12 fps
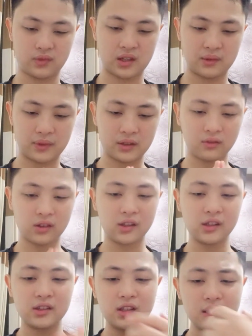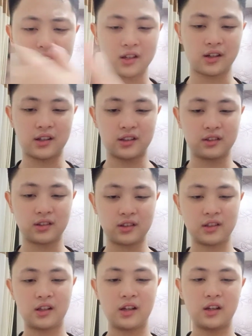But with the teacher and
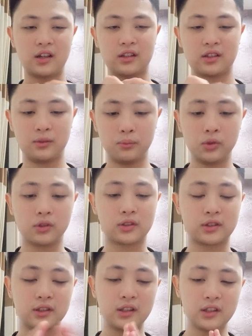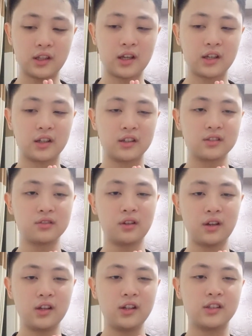the books, then I can
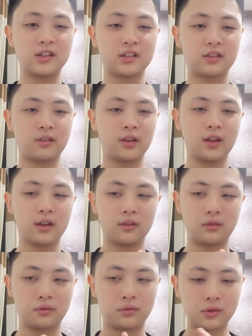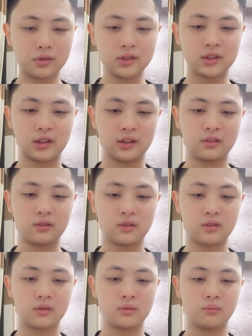really just focus
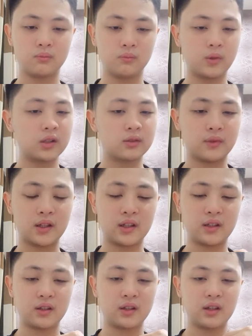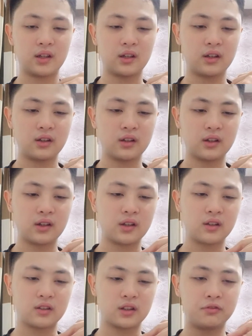and build my
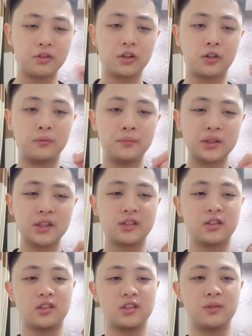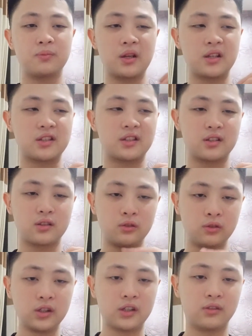level of competence in Japanese
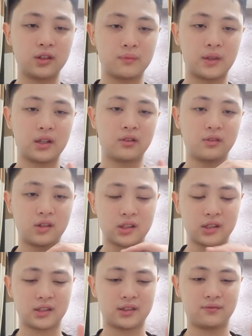slowly one by one.